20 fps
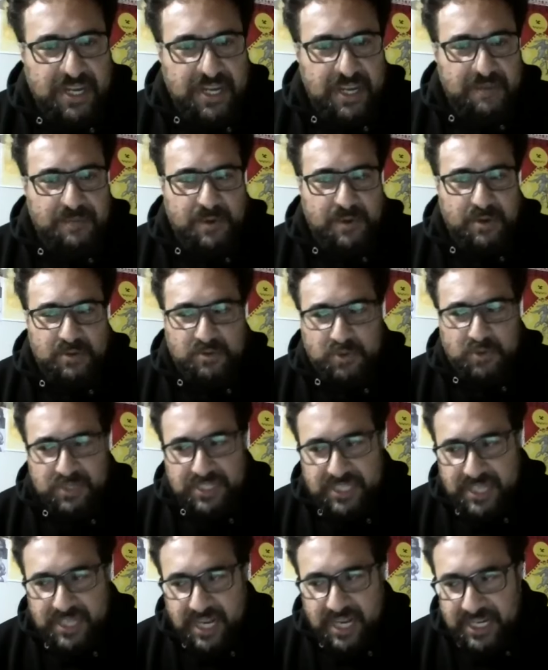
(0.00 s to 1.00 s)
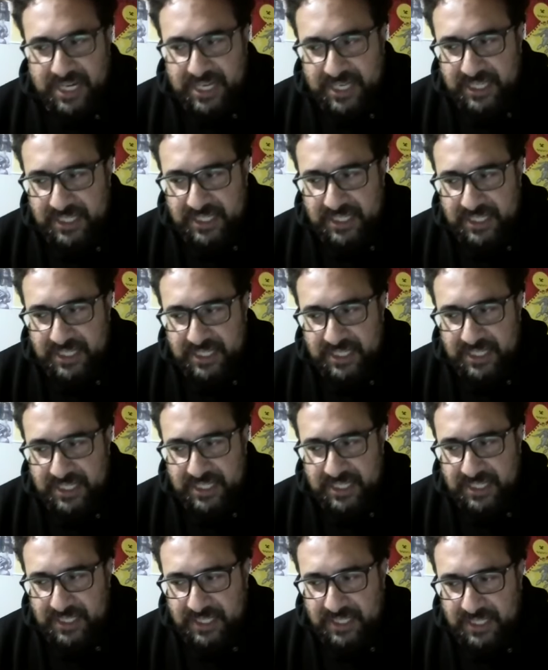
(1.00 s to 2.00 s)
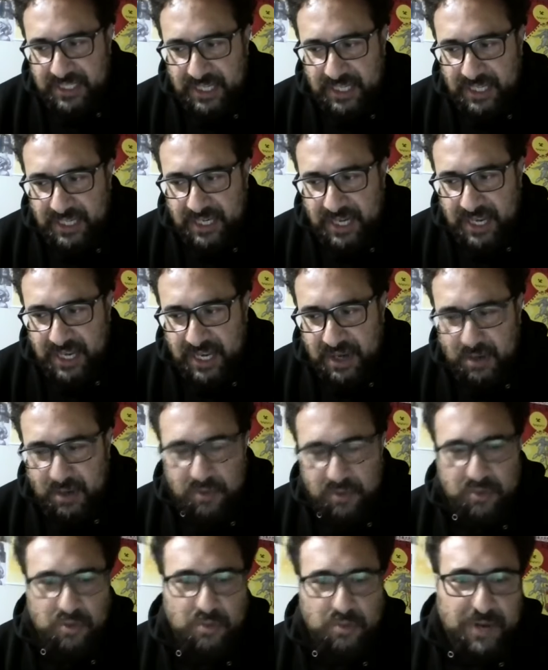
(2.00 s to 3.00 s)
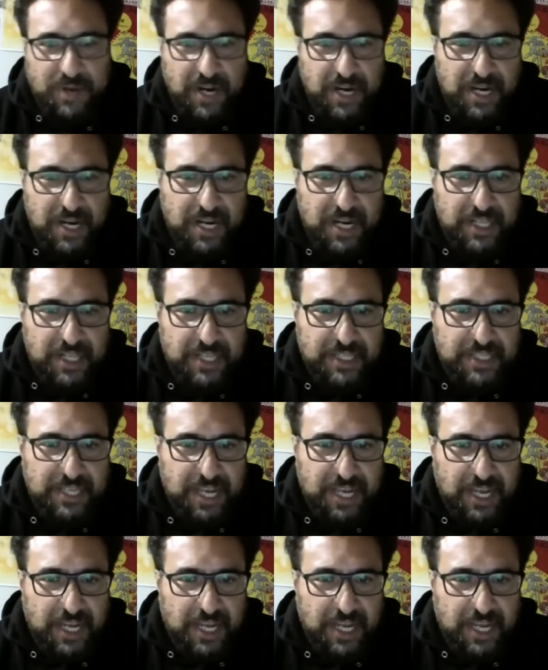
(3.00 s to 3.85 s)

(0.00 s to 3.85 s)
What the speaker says: here about 29 years in October this year.